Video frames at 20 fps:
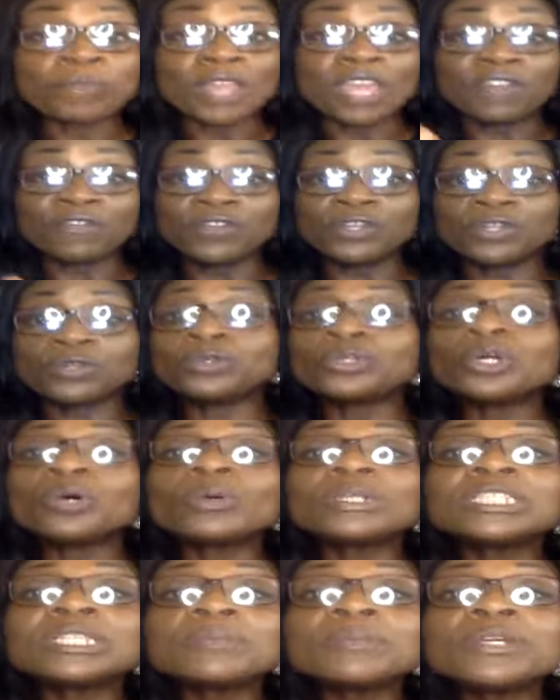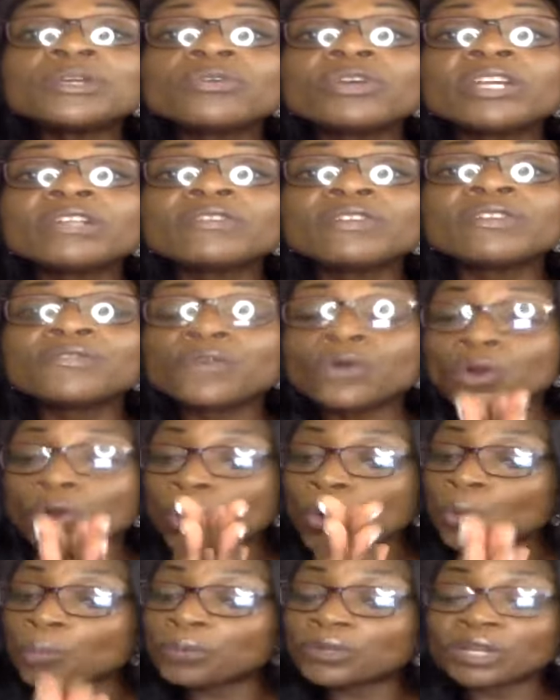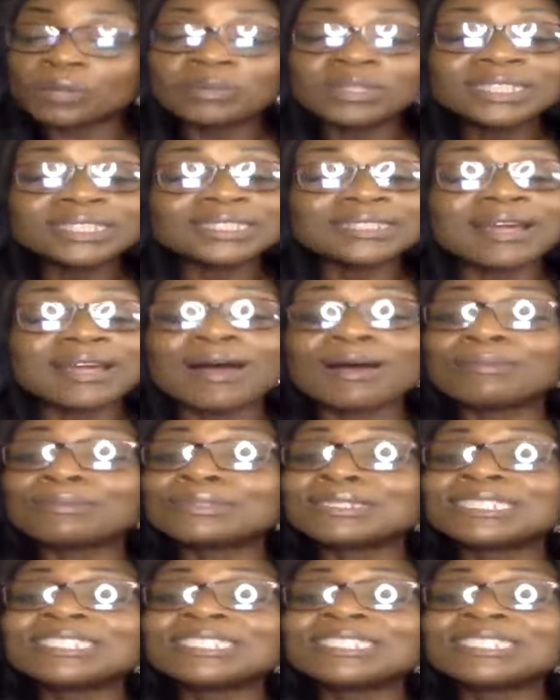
If you don't know what to be grateful for, open up the Psalms.